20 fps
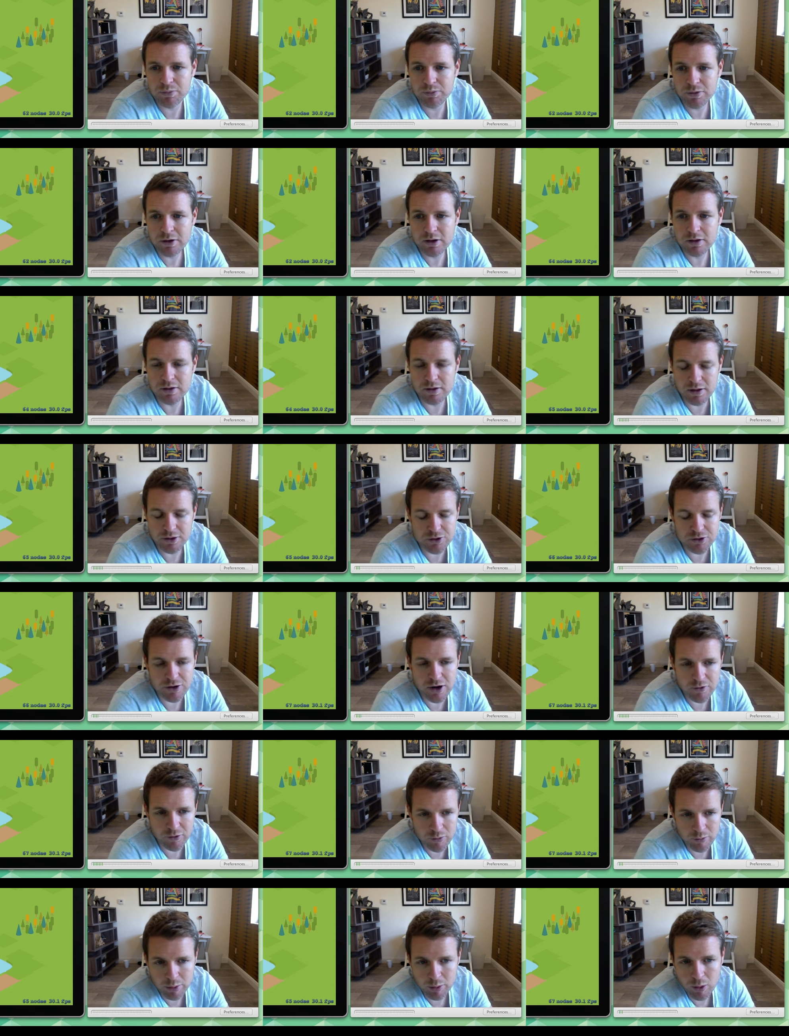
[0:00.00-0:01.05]
so that you're
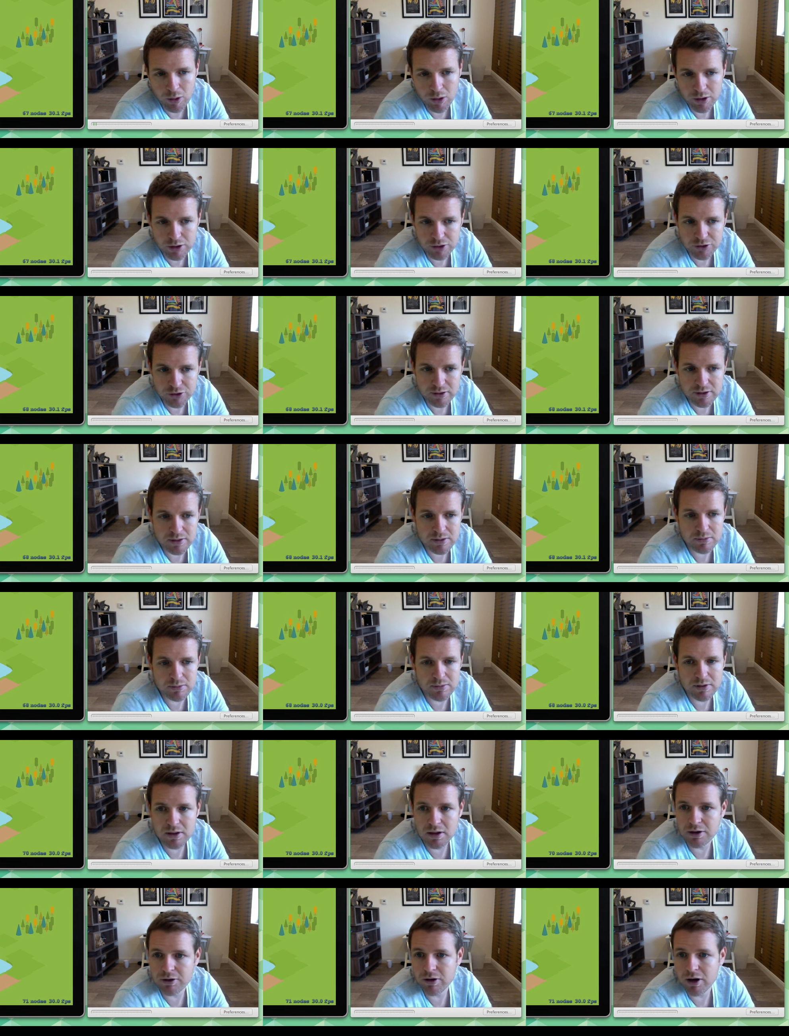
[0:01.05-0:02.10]
never bored and just
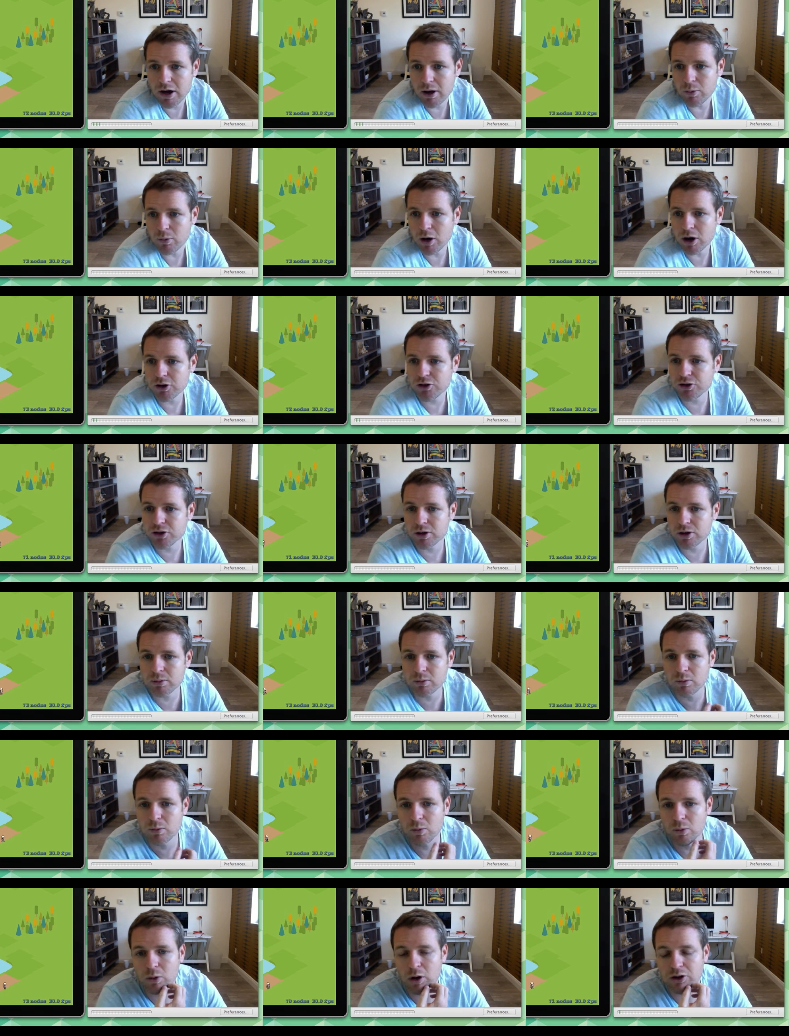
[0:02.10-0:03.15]
sitting around
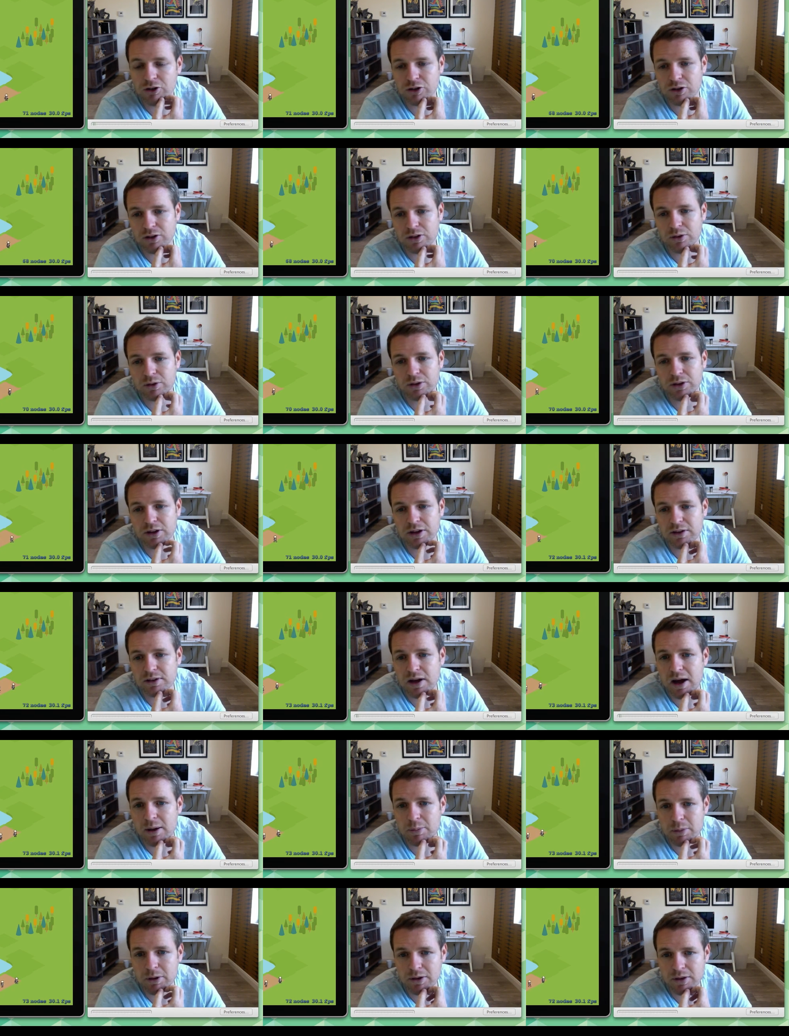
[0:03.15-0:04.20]
watching things
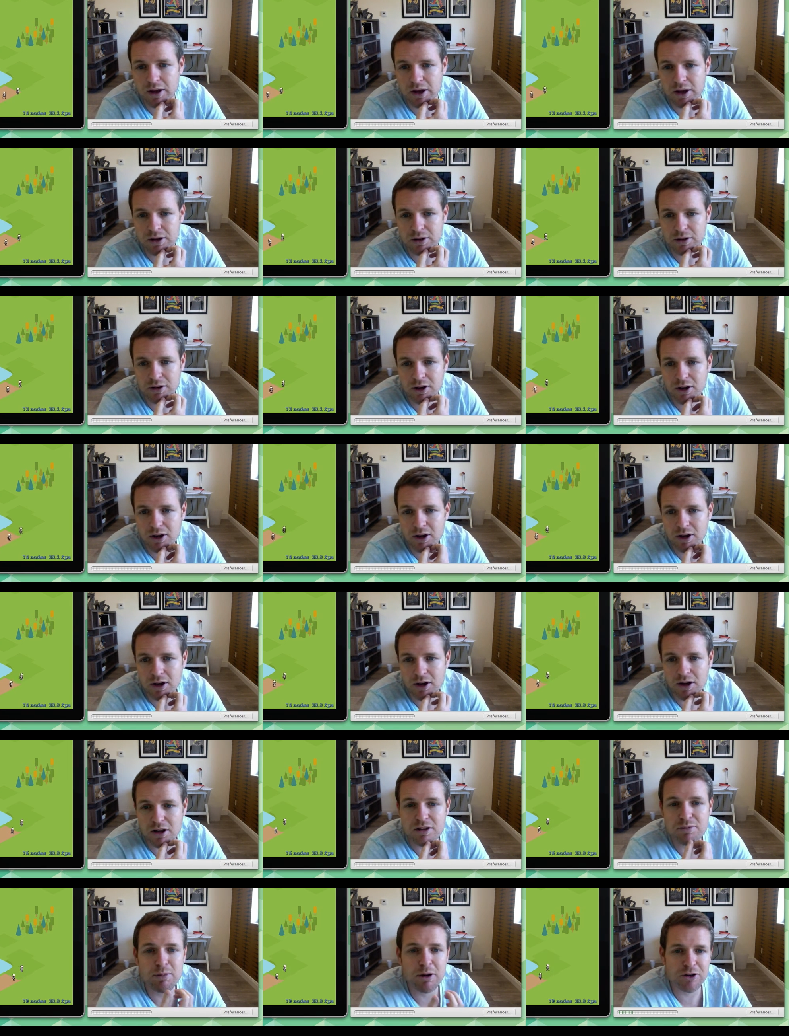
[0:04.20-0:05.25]
happen, that
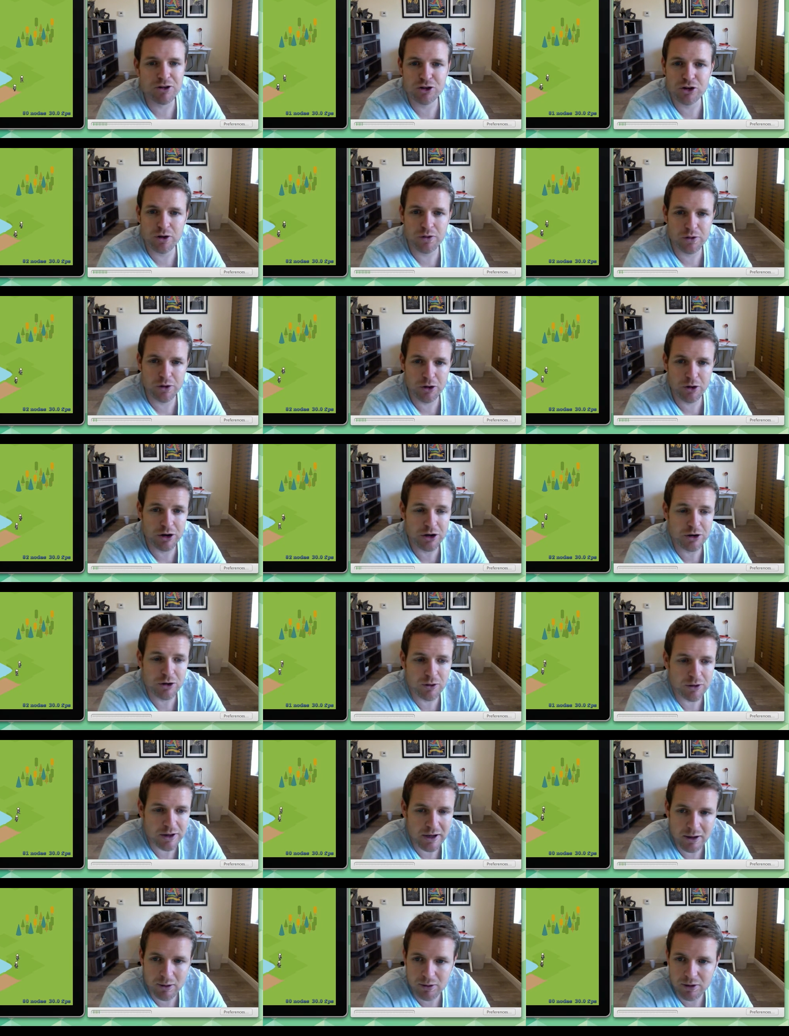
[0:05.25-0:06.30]
especially if you already know
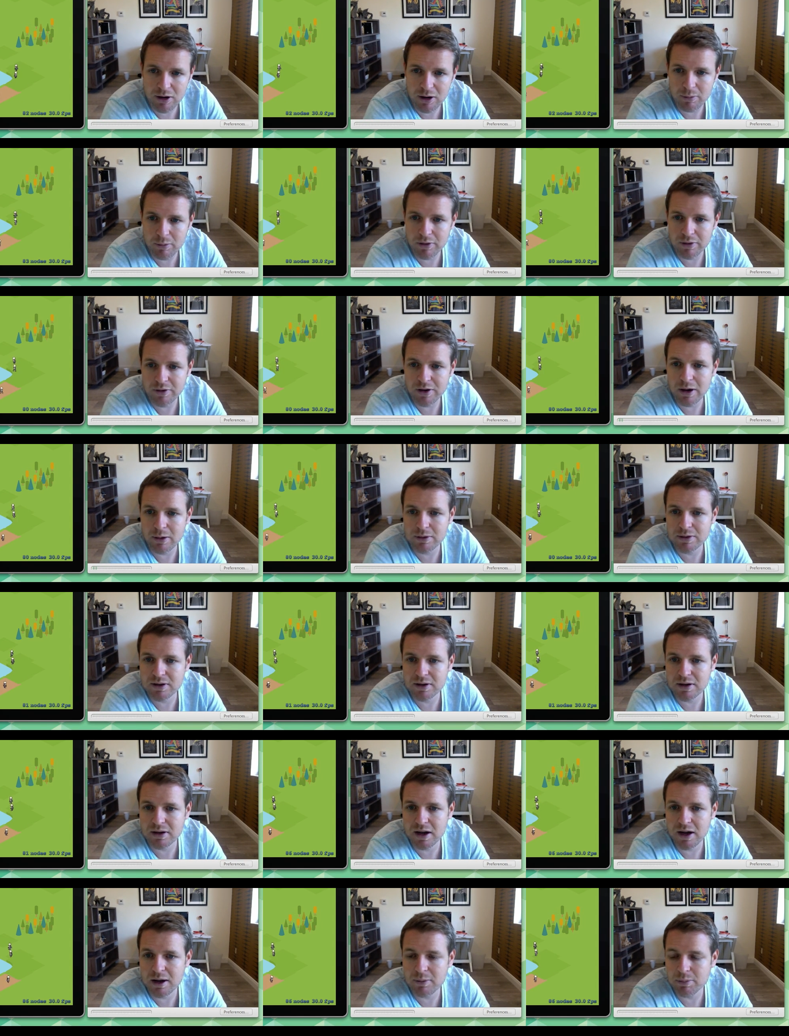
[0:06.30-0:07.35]
the outcome of how it's going
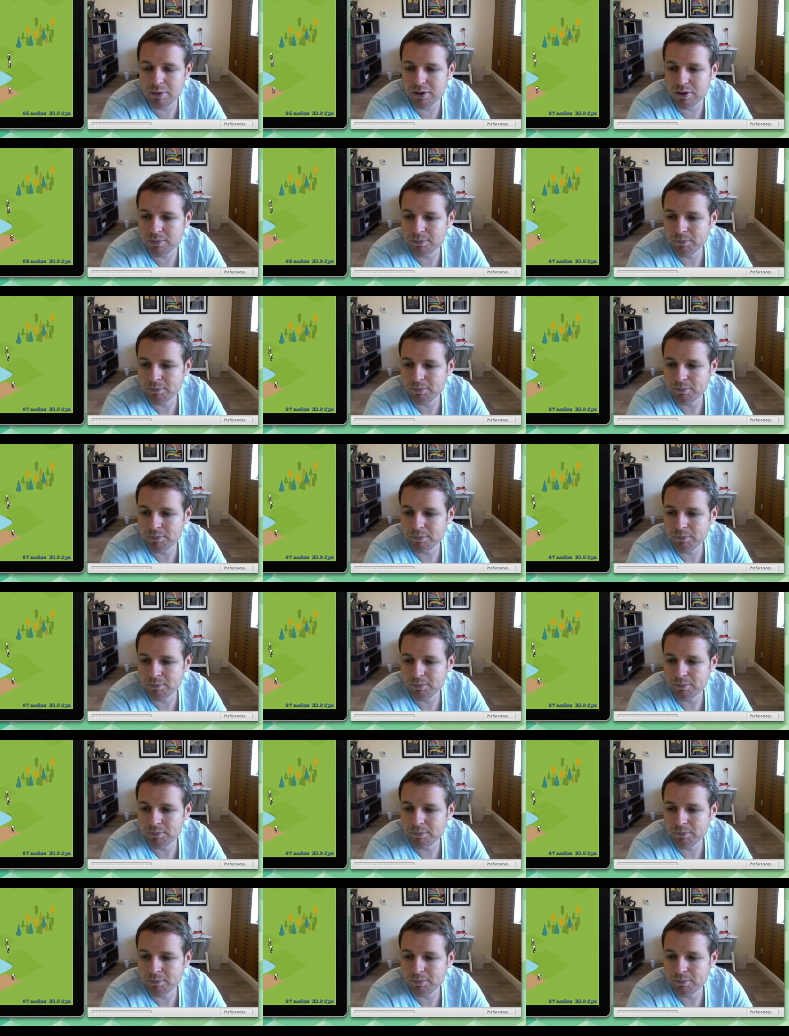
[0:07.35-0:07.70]
to happen.